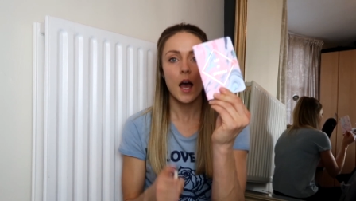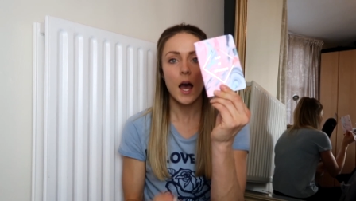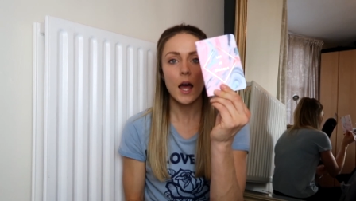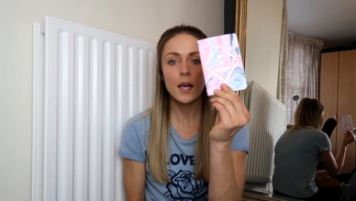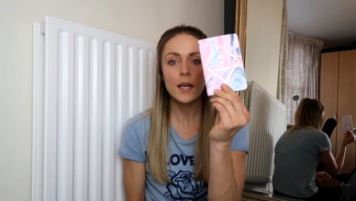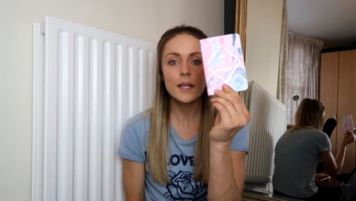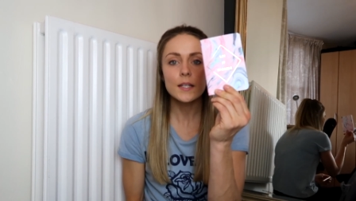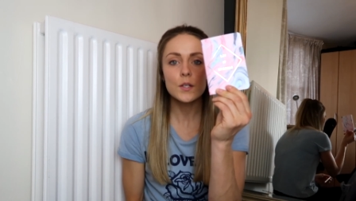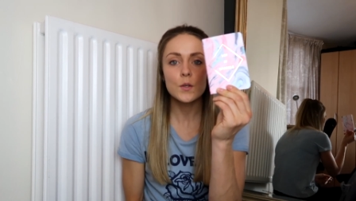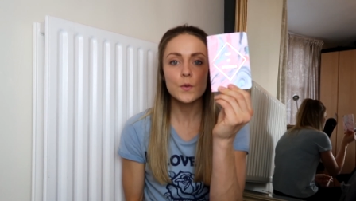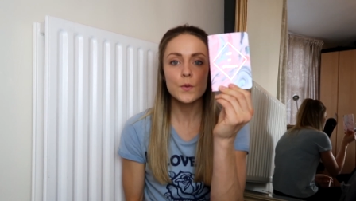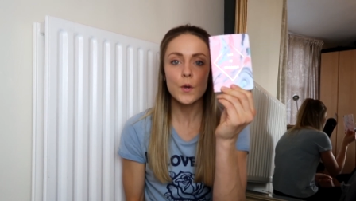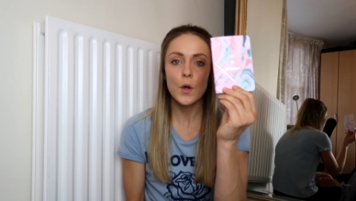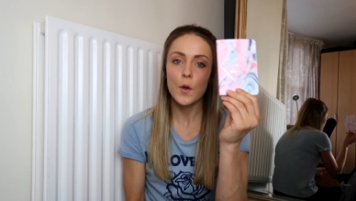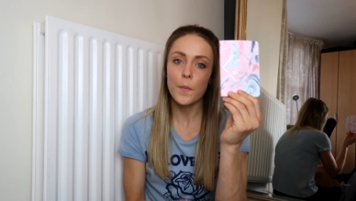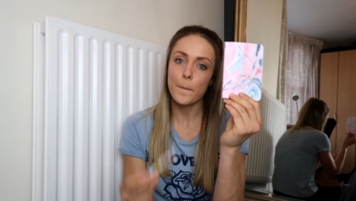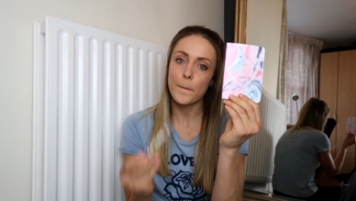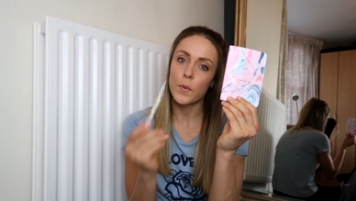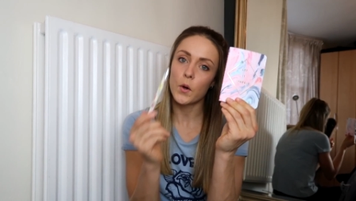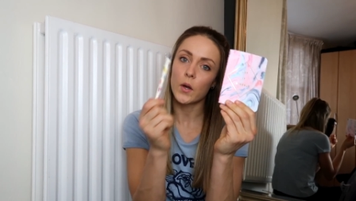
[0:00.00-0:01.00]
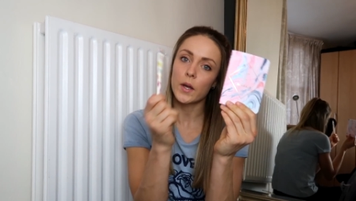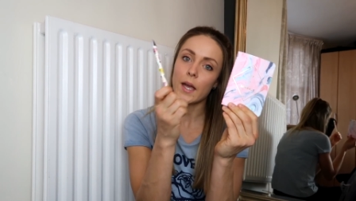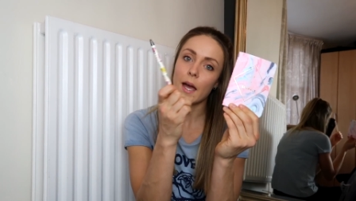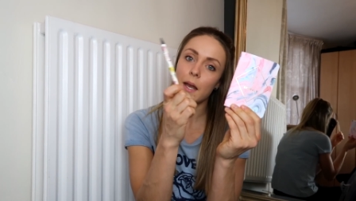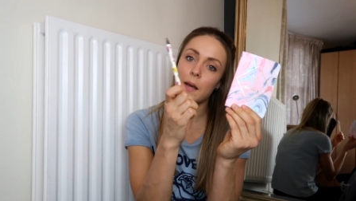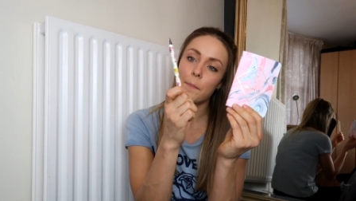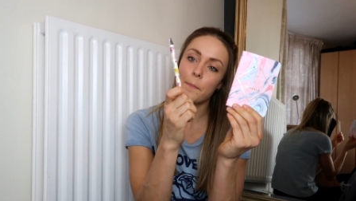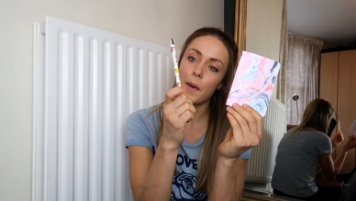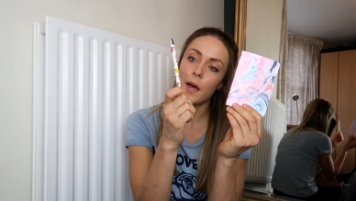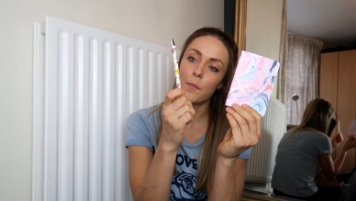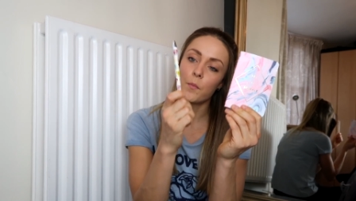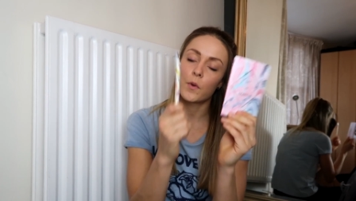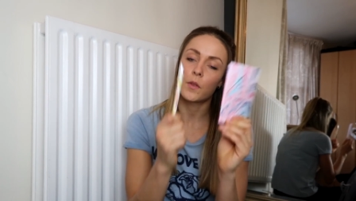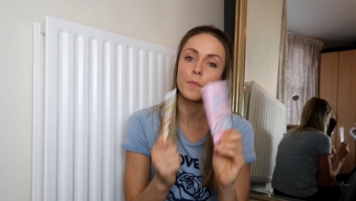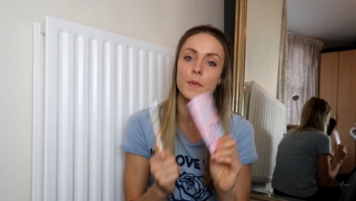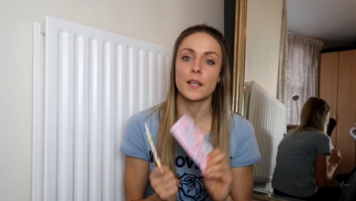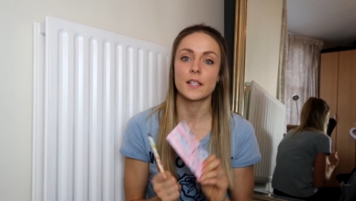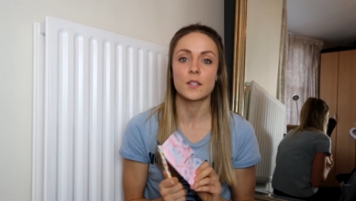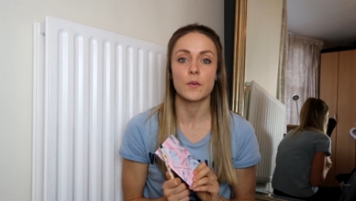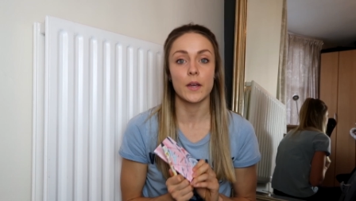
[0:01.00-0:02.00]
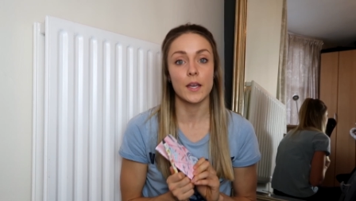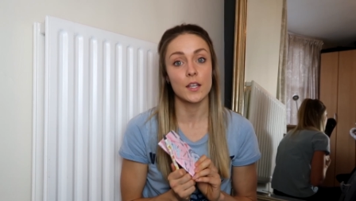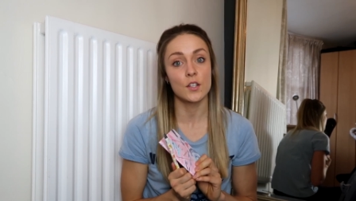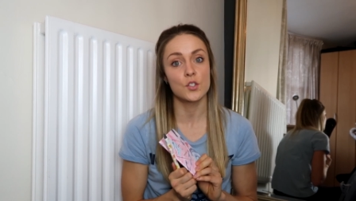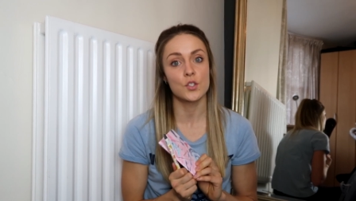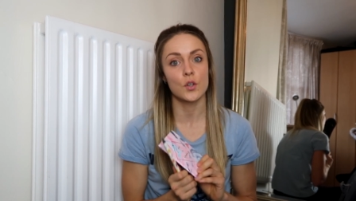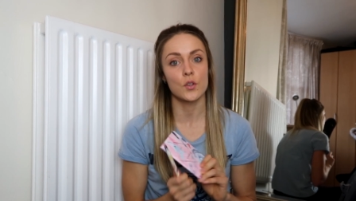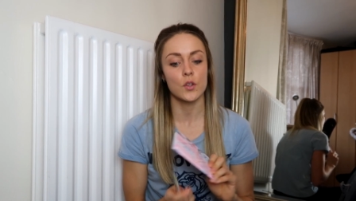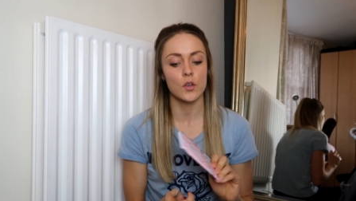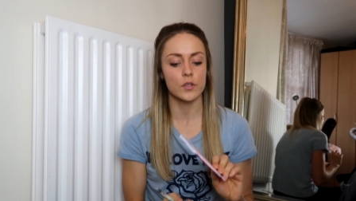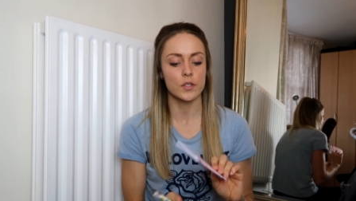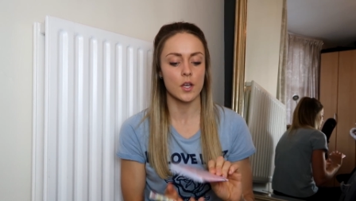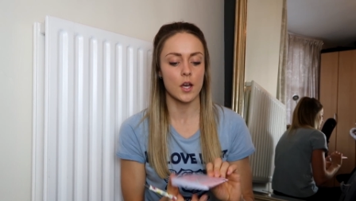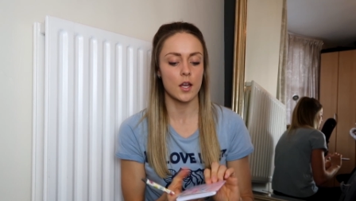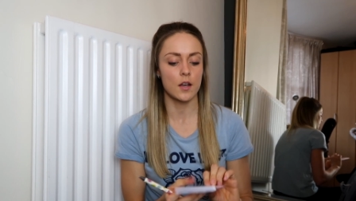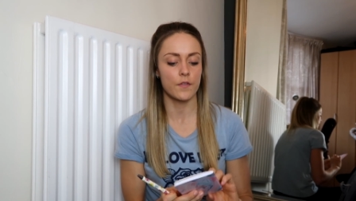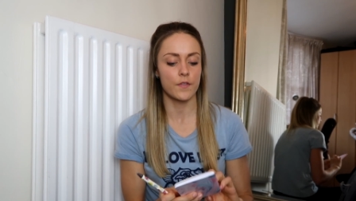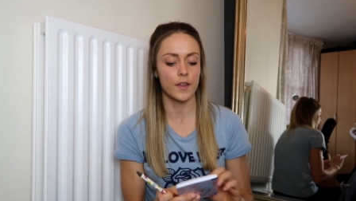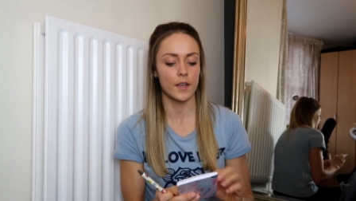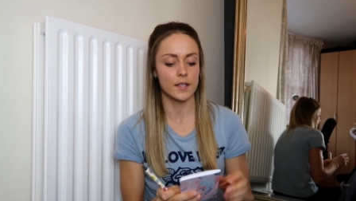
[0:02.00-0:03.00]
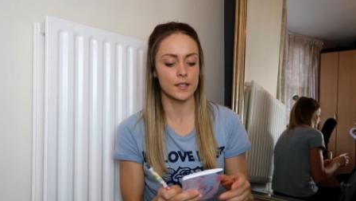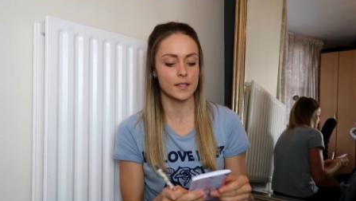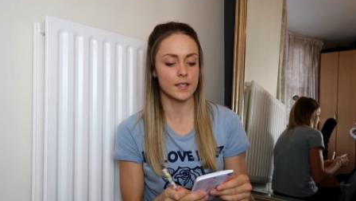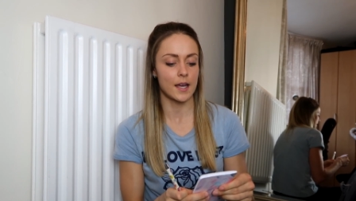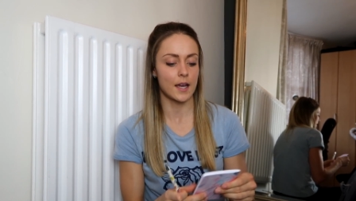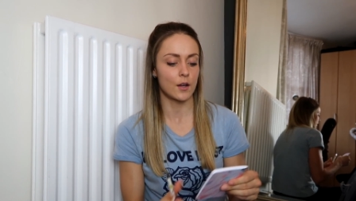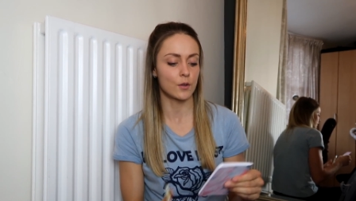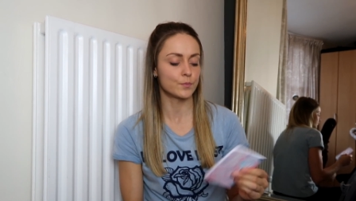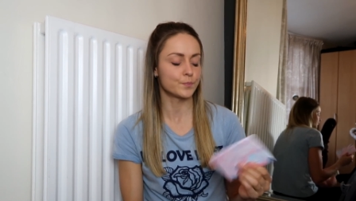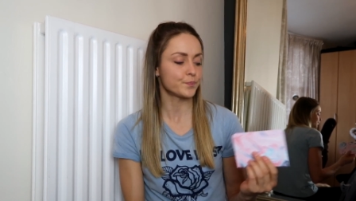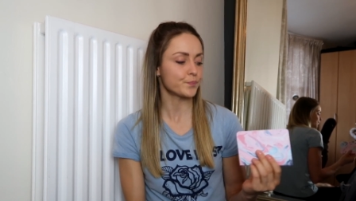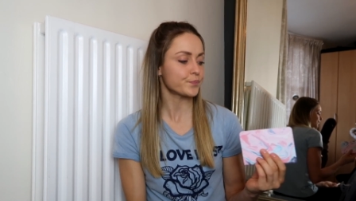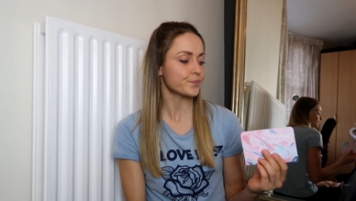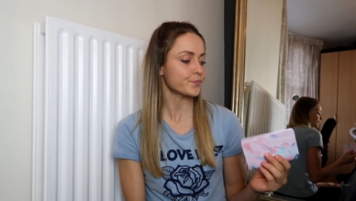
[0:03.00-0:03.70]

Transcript: a little notebook and pen with me so I can jot those kind of things down.